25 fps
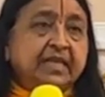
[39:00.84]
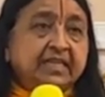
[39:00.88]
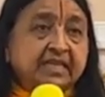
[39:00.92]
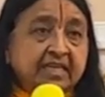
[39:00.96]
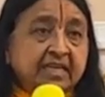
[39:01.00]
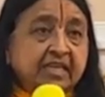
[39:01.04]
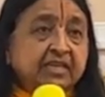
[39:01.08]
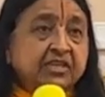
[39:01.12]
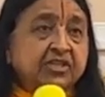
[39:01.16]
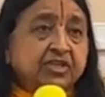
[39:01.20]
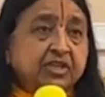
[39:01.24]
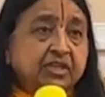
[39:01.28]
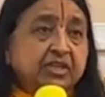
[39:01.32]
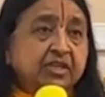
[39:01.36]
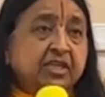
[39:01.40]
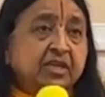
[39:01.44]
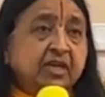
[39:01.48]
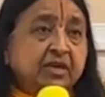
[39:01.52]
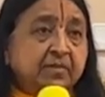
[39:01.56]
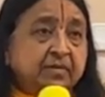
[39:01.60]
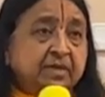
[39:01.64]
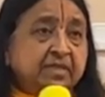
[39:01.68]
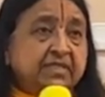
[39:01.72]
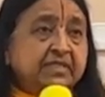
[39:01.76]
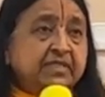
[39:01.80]
Na desha
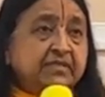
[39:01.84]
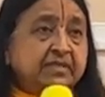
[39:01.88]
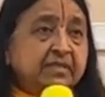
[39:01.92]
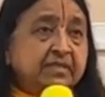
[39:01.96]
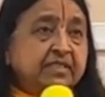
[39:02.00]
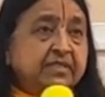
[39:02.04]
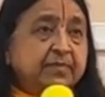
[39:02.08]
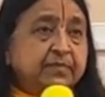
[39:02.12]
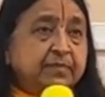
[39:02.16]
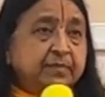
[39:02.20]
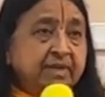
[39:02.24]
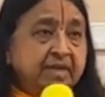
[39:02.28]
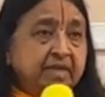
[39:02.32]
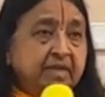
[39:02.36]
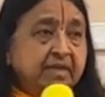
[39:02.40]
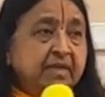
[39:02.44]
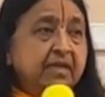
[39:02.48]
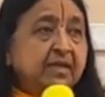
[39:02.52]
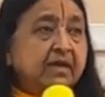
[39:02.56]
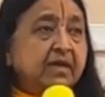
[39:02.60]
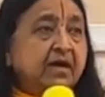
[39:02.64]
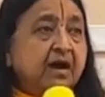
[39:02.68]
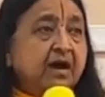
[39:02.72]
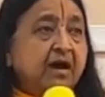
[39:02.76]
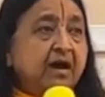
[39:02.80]
niyamas tasmin
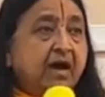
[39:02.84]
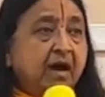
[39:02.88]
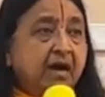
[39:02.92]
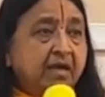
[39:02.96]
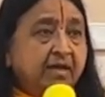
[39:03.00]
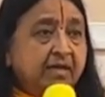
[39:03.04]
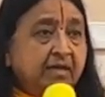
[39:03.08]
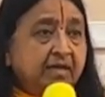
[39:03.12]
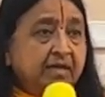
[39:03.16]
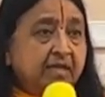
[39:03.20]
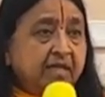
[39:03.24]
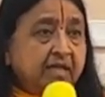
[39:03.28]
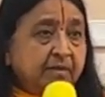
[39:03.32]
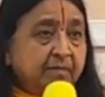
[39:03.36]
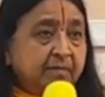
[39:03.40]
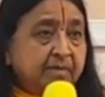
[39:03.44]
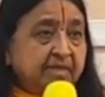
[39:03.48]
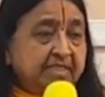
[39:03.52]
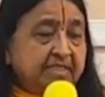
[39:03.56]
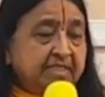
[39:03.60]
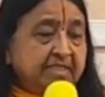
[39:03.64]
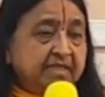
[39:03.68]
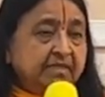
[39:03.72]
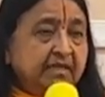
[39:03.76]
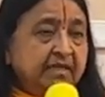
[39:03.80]
na kala
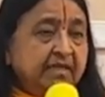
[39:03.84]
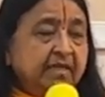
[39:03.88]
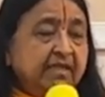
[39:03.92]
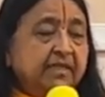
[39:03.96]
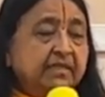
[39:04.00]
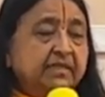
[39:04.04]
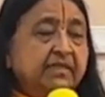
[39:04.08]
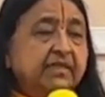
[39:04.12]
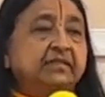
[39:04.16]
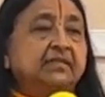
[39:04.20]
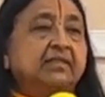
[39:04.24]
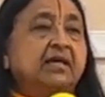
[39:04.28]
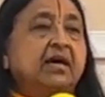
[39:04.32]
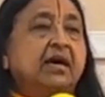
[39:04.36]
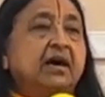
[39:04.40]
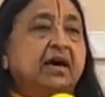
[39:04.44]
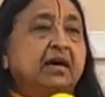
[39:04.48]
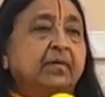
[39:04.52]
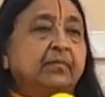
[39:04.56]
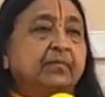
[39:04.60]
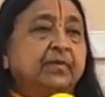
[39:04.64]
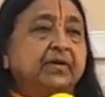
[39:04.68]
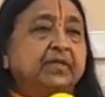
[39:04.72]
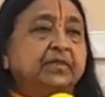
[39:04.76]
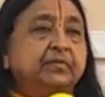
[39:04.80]
niyamas
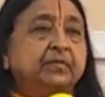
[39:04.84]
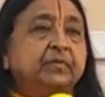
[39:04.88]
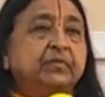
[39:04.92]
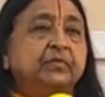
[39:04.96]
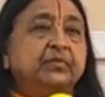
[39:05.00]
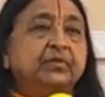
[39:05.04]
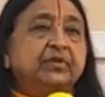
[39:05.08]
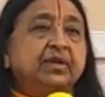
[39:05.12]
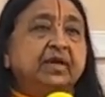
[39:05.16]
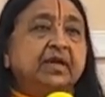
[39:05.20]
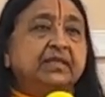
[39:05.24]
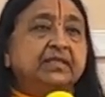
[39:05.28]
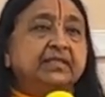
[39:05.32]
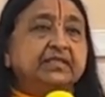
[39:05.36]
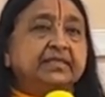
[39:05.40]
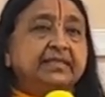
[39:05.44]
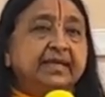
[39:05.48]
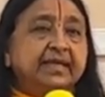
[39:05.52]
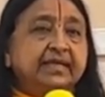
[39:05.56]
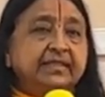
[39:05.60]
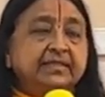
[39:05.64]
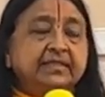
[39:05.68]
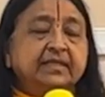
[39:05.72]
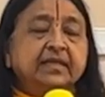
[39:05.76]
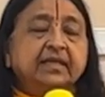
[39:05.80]
tatha. Padma Puran
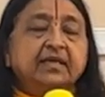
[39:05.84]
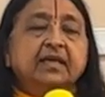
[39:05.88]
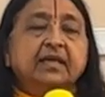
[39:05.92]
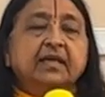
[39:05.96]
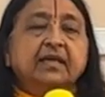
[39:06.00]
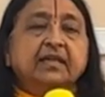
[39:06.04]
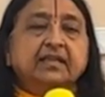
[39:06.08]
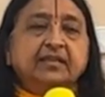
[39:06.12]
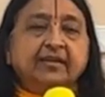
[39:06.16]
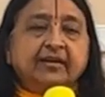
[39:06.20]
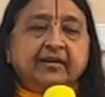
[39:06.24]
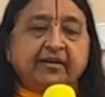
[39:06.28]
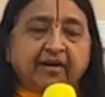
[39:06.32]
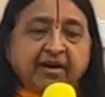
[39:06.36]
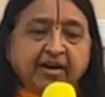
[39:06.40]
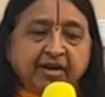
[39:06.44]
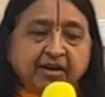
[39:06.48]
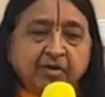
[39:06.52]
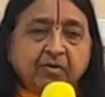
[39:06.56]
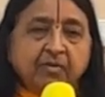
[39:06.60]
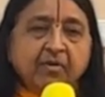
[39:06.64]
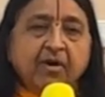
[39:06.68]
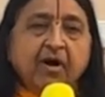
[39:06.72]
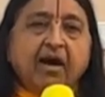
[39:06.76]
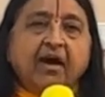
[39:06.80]
says there are
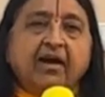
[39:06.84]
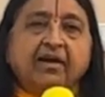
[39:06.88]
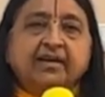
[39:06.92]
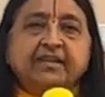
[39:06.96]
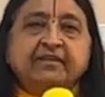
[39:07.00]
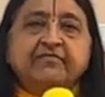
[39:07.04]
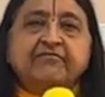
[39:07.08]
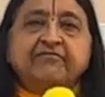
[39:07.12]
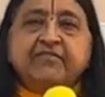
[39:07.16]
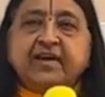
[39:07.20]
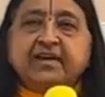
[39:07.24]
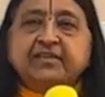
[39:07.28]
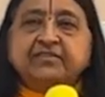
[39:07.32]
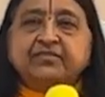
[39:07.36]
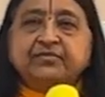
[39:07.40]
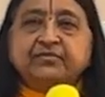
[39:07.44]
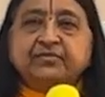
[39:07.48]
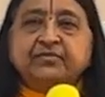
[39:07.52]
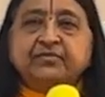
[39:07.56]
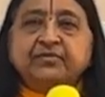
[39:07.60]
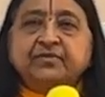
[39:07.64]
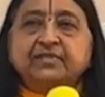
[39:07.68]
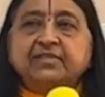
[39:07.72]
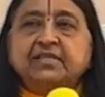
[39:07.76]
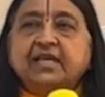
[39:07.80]
no hard and fast
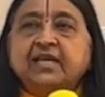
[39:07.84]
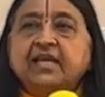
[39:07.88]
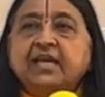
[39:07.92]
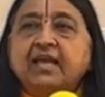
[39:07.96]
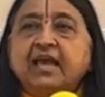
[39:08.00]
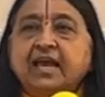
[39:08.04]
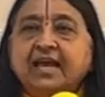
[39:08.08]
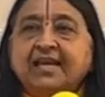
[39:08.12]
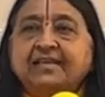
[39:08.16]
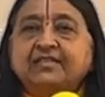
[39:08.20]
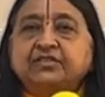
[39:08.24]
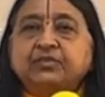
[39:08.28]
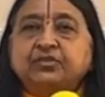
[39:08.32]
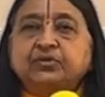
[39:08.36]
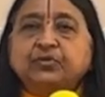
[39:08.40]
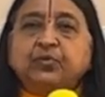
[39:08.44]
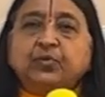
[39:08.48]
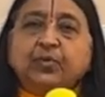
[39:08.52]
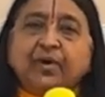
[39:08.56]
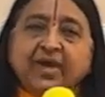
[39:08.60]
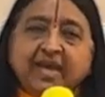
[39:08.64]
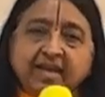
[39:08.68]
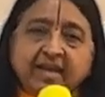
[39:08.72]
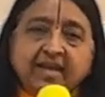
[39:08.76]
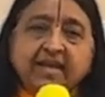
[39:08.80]
rules as to
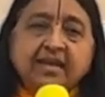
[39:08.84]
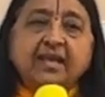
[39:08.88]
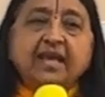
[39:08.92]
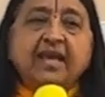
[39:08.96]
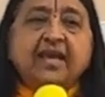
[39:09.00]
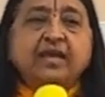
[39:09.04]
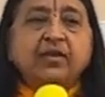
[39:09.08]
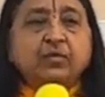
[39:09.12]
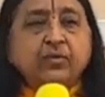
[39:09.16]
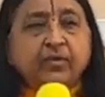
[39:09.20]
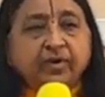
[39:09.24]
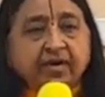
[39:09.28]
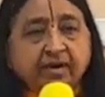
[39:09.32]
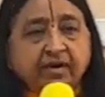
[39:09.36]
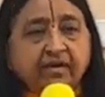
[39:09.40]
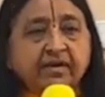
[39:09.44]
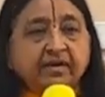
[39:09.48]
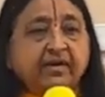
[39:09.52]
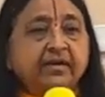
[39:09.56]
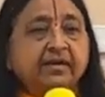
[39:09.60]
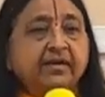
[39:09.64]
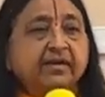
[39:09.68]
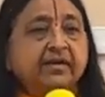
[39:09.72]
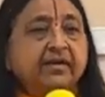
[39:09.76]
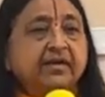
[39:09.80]
when and
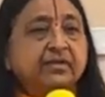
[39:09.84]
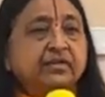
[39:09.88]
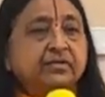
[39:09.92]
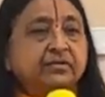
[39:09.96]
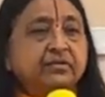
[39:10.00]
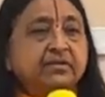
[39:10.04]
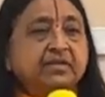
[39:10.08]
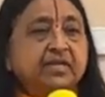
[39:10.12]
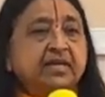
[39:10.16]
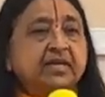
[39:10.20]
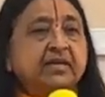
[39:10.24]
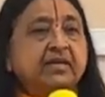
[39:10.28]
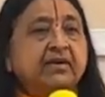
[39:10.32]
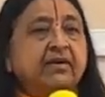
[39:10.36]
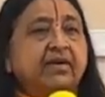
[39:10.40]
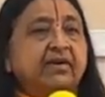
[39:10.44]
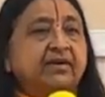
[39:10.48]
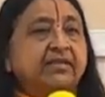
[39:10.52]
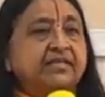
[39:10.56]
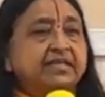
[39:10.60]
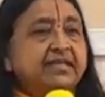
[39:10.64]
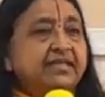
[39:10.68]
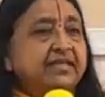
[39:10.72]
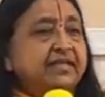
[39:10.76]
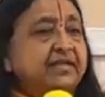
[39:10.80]
where to take
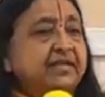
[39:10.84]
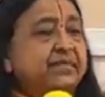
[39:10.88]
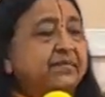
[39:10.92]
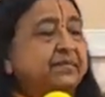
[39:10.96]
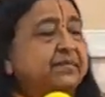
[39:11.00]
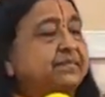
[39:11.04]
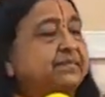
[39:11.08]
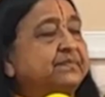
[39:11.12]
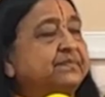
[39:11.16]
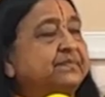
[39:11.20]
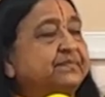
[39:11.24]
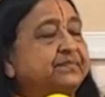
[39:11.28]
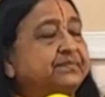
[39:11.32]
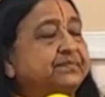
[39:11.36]
God's name.